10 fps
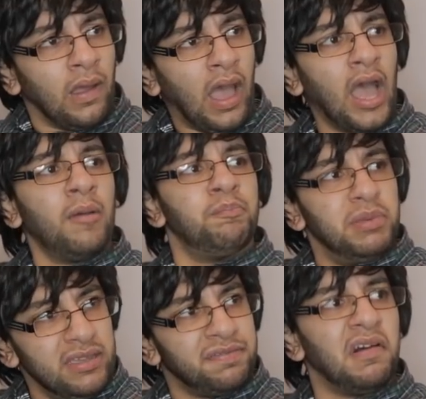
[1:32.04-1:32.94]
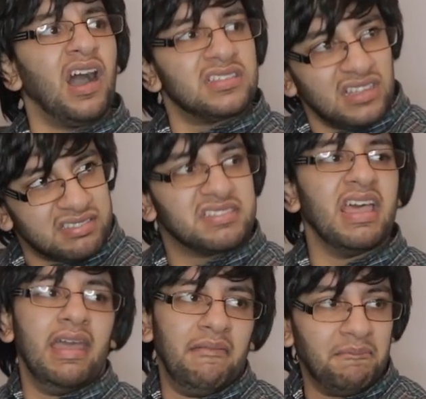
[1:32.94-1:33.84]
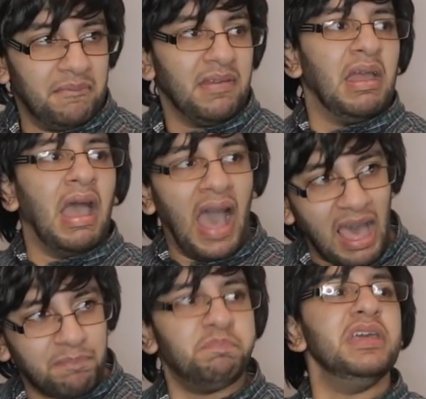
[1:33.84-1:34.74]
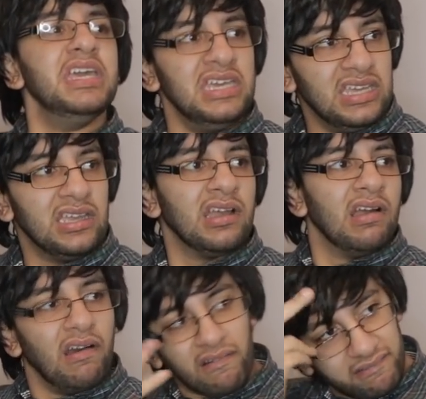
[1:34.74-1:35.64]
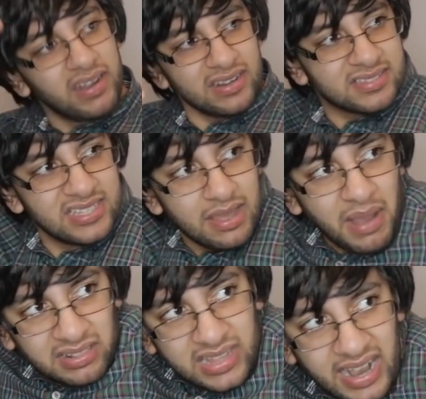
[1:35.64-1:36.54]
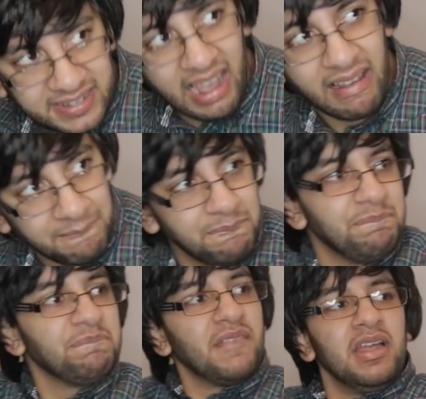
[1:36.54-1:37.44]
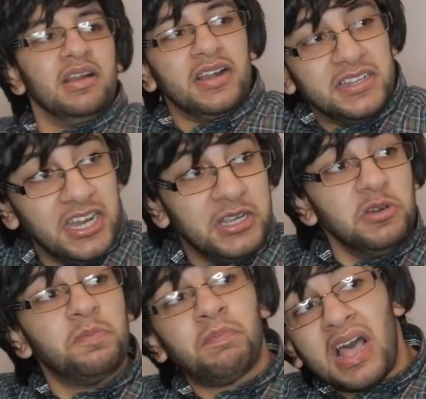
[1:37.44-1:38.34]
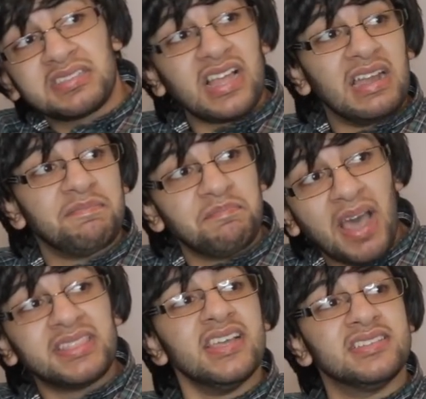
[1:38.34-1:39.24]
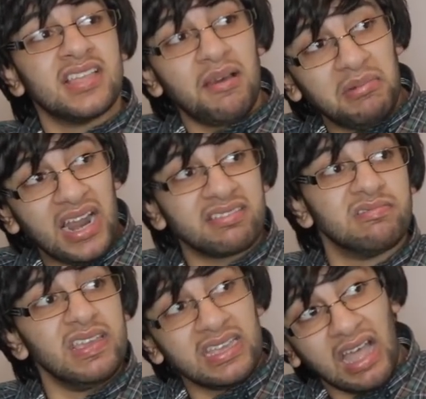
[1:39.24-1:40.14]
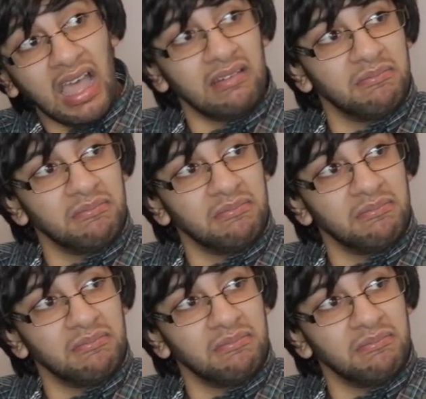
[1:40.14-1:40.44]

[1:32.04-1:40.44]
Happy Father's Day! Happy! We'll see about that, huh? Did you pass that math exam last week, huh?